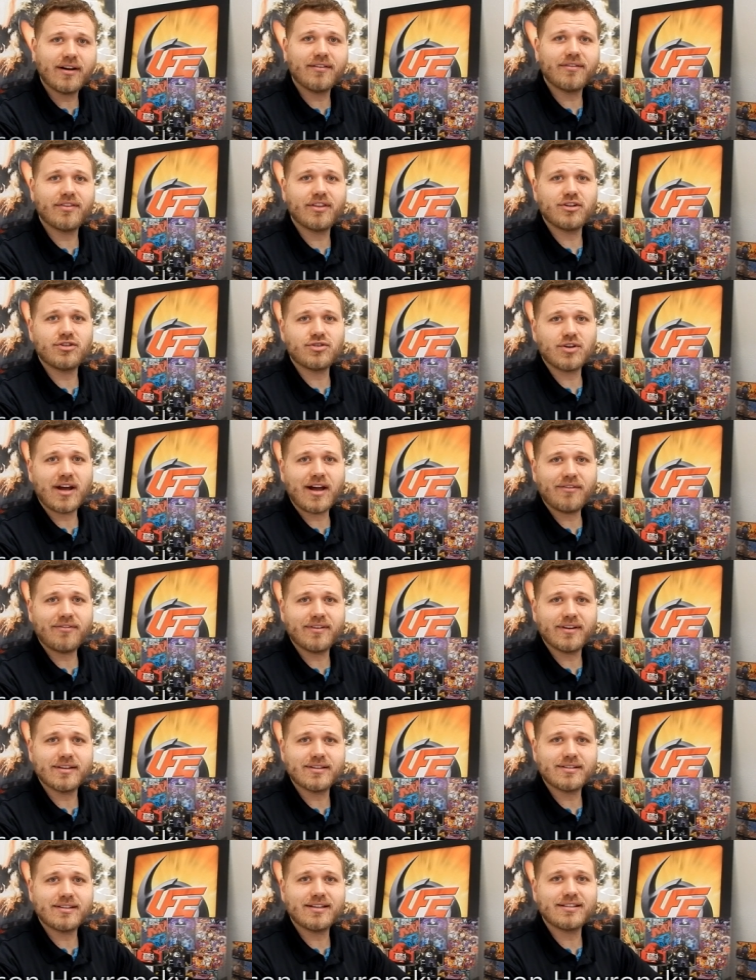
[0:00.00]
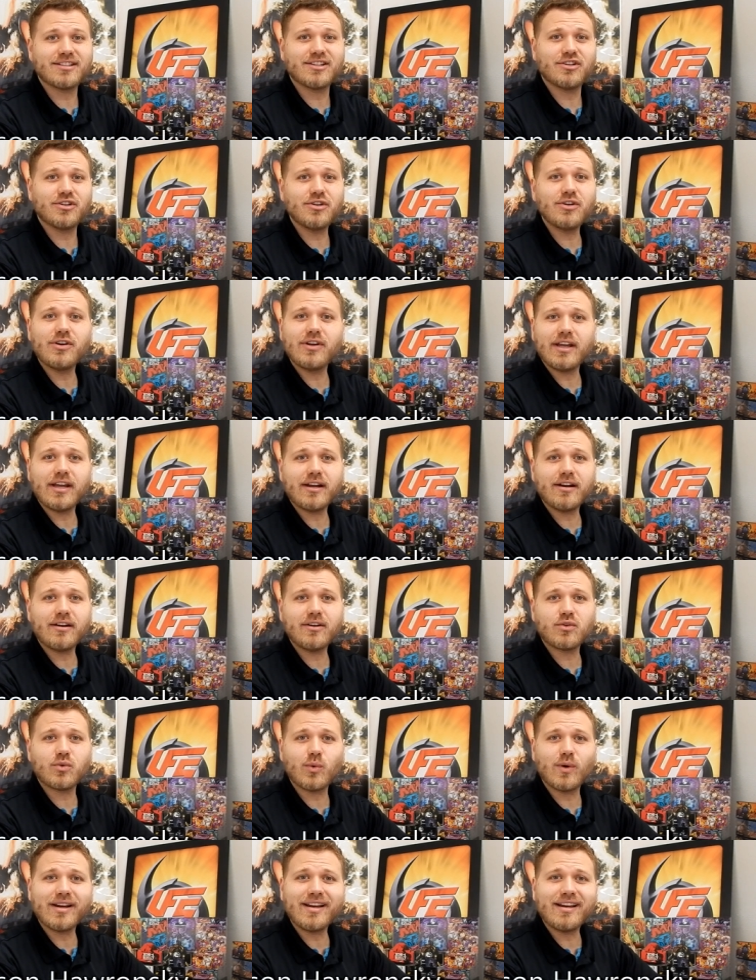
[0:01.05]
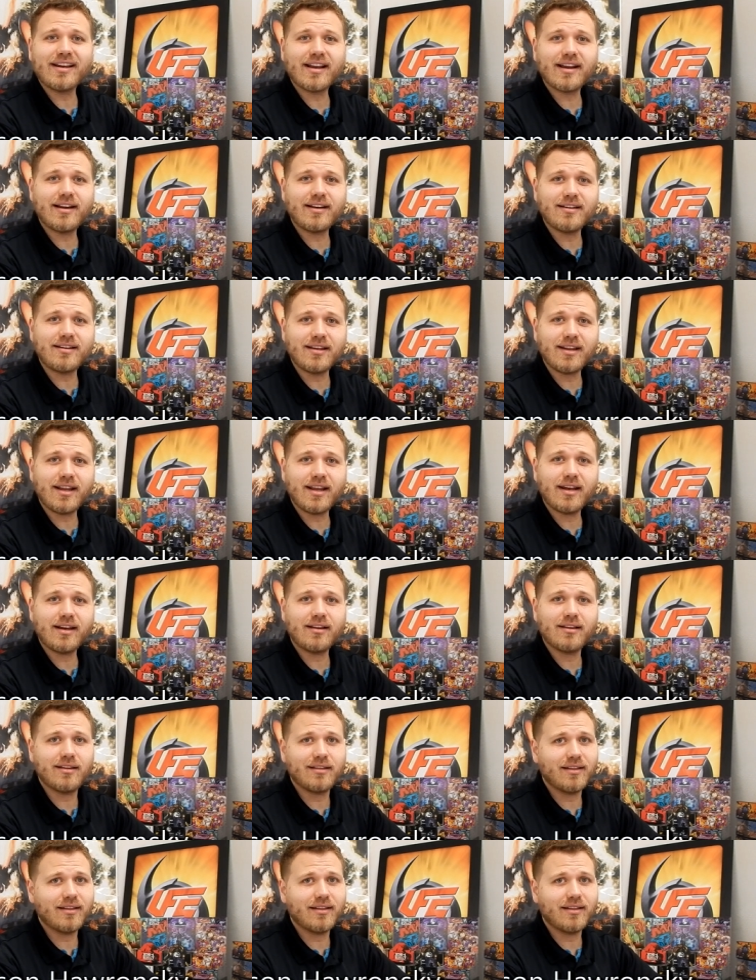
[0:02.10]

of The Joffice. It's a new year, 2019,